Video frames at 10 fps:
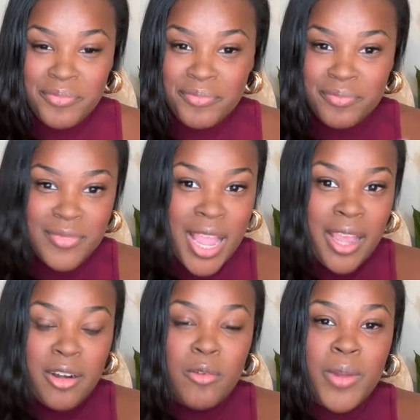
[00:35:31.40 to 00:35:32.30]

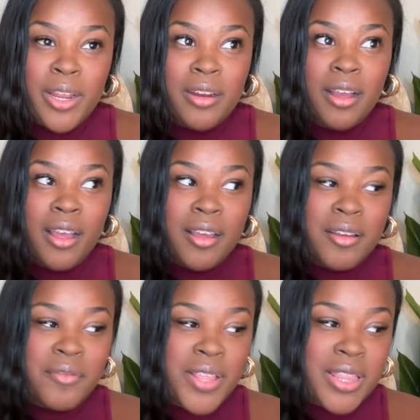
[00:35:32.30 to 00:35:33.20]
not aware
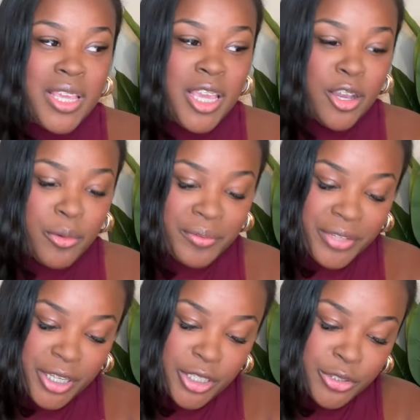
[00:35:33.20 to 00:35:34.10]
of the
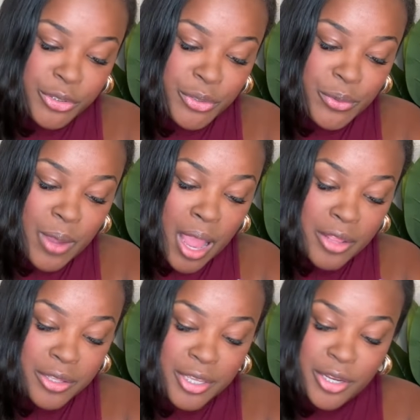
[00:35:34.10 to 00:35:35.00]
equivalent to
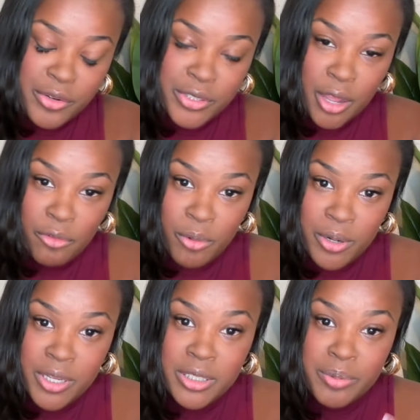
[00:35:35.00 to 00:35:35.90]
years of
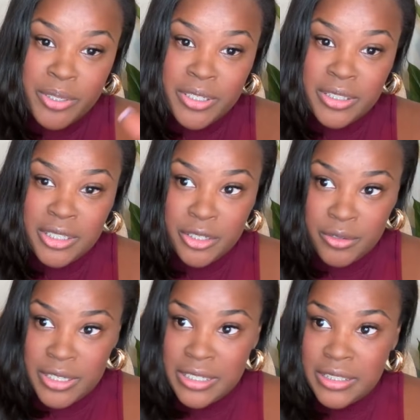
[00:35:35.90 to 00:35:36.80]
work experience to
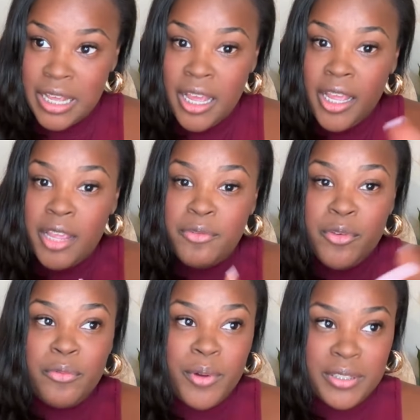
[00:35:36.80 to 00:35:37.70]
degrees, if
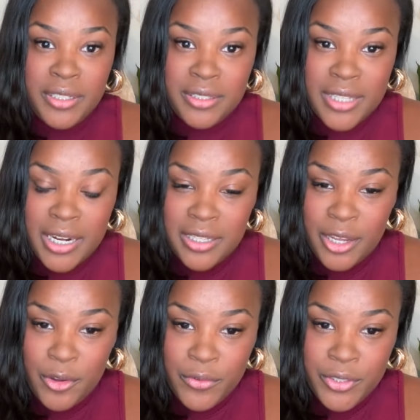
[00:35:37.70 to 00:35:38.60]
you've worked in the side of the
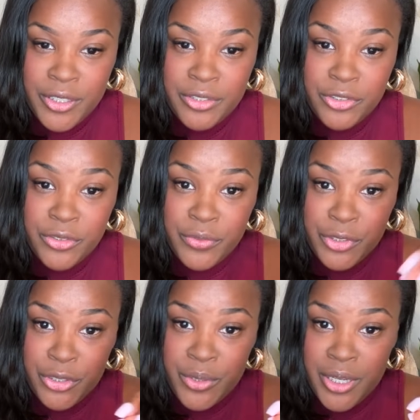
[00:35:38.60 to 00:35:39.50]
healthcare industry for
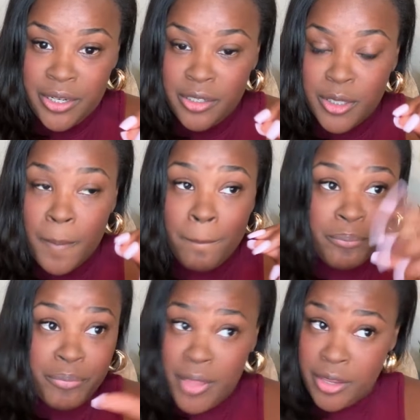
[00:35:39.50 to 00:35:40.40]
2 years,
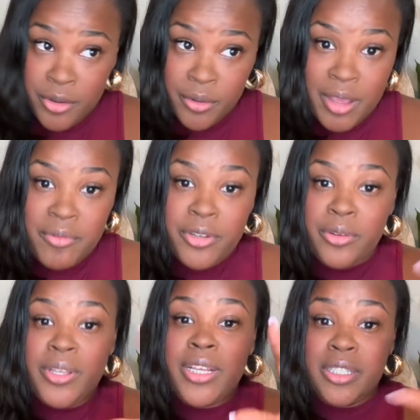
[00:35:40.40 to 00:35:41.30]
and you don't have a
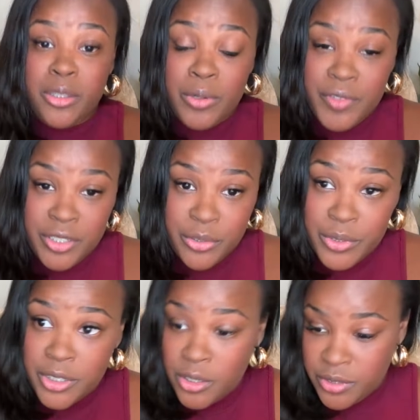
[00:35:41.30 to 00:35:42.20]
degree, that's equivalent to an
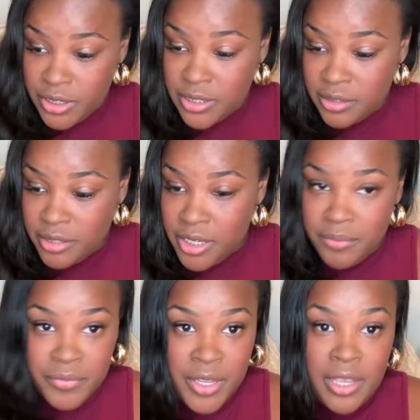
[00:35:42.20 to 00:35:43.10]
associate's degree.
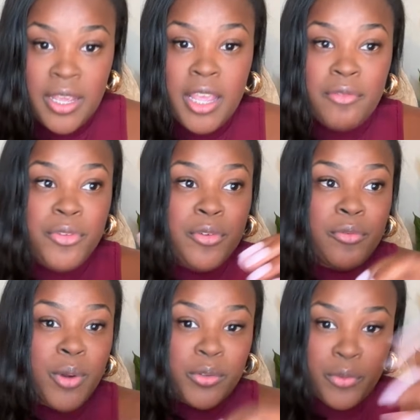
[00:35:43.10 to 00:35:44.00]
If you've
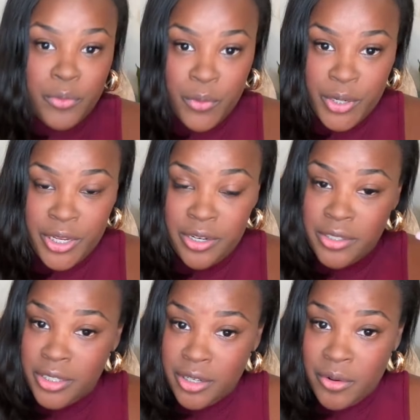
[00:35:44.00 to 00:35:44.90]
worked for 4 years
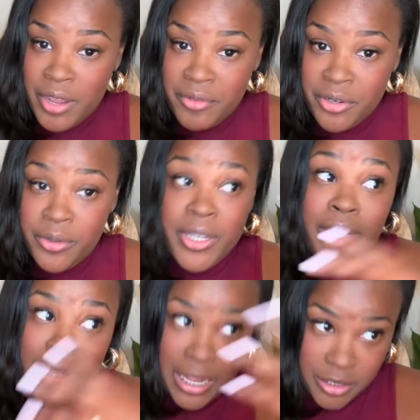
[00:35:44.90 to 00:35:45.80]
and you don't have a degree,
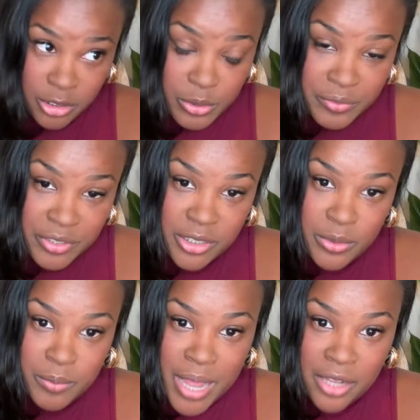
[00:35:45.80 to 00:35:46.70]
that's equivalent
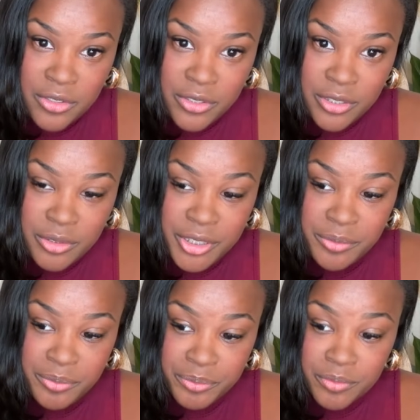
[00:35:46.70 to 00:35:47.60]
to a bachelor's
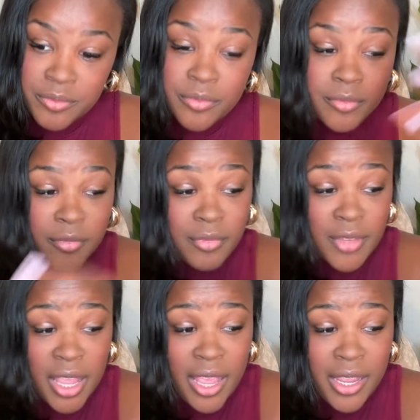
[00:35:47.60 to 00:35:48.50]
degree.
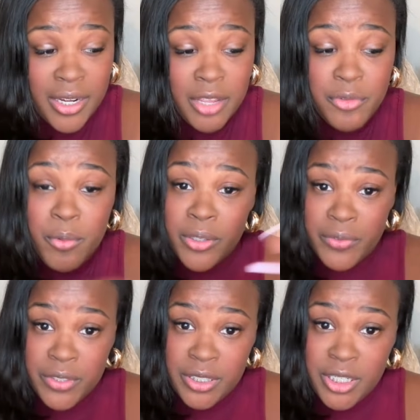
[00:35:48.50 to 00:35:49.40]
And if you worked
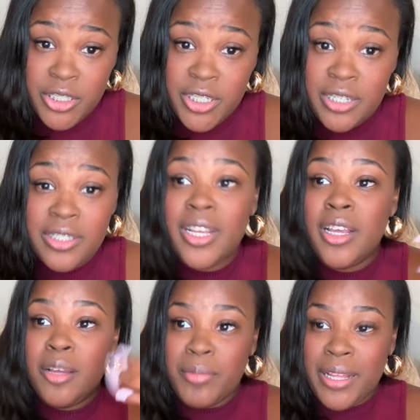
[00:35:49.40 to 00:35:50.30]
for 6 years
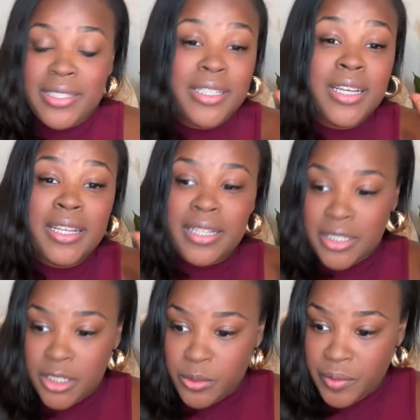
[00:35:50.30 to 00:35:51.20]
plus,
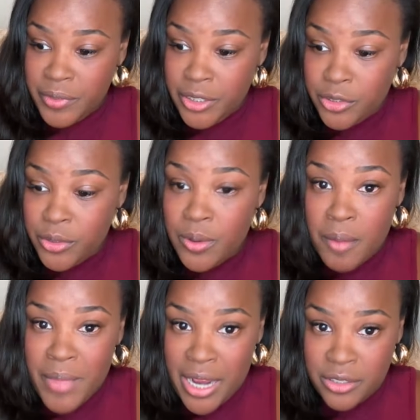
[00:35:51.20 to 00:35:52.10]
that's equivalent to a
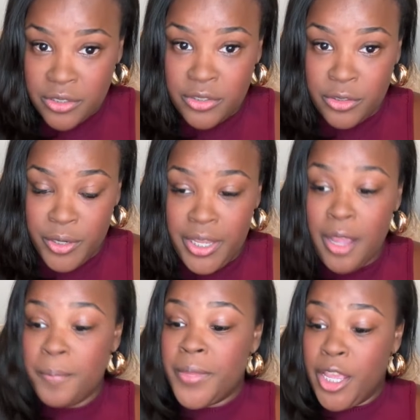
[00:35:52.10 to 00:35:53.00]
master's degree.
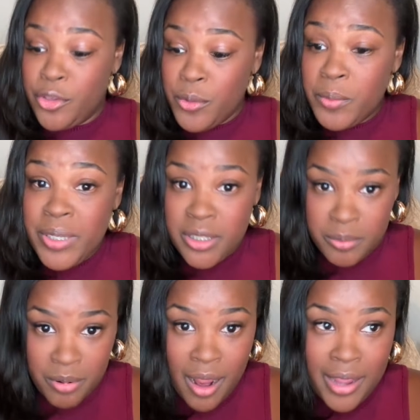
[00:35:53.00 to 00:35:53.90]
And you will be
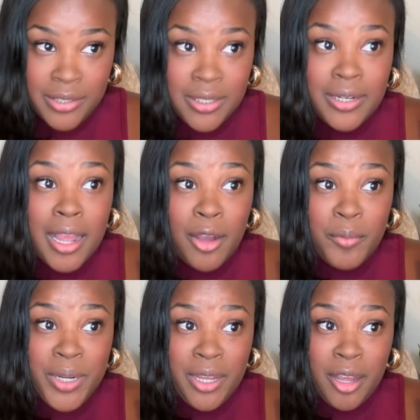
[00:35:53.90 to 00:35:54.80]
surprised at how
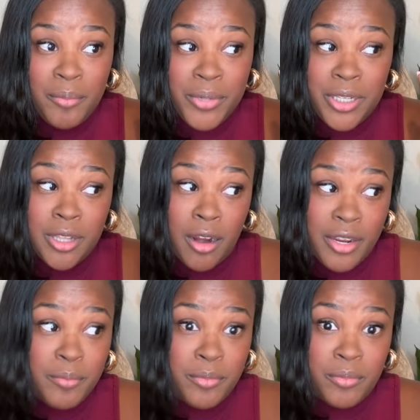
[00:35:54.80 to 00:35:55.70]
many companies
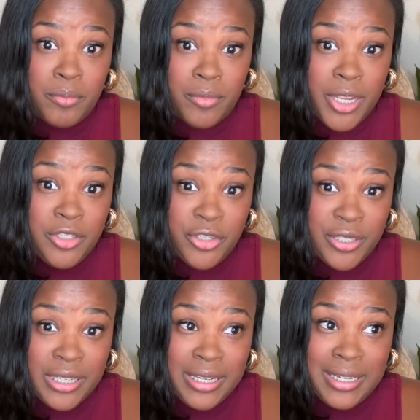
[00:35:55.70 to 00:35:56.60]
are
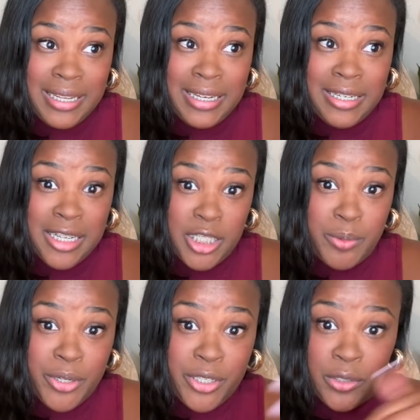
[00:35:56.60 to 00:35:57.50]
interested in
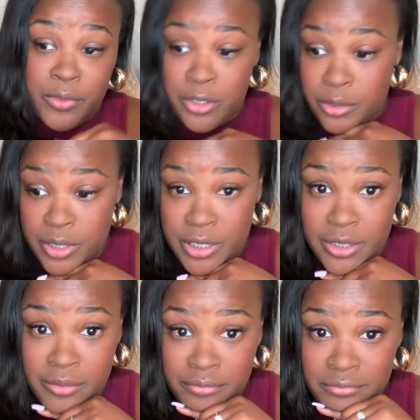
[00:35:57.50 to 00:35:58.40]
experience over
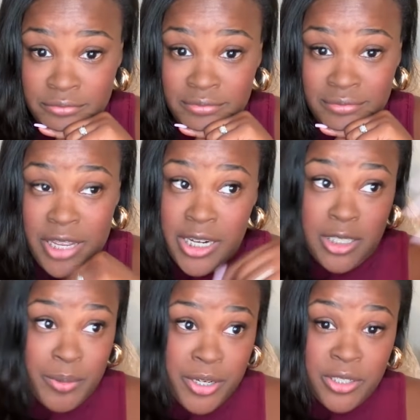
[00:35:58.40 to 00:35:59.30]
degrees and
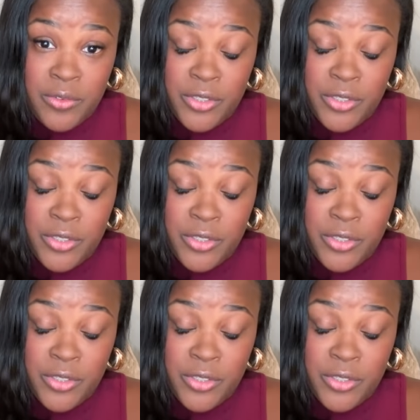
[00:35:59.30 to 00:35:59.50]
experience over